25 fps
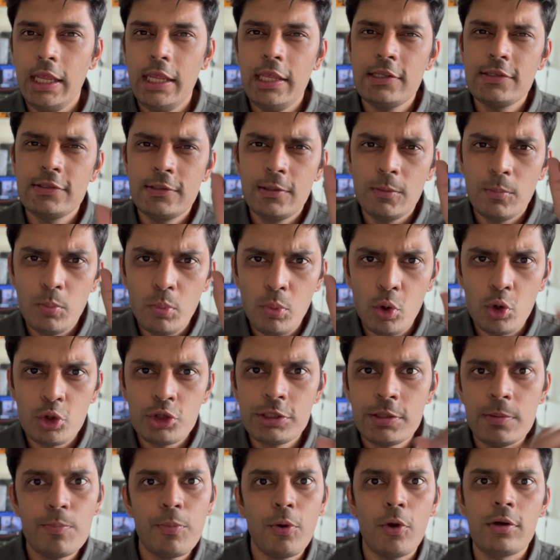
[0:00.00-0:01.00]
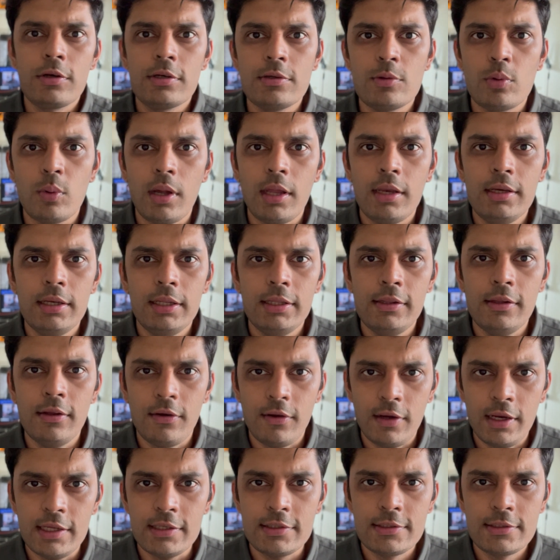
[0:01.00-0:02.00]
is the most important one in the
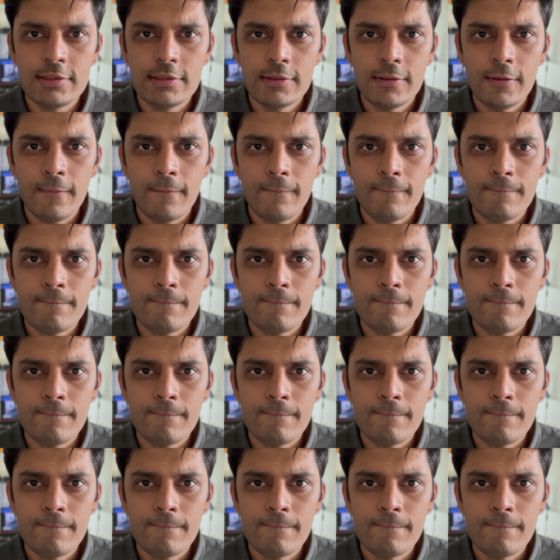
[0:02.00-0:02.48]
race.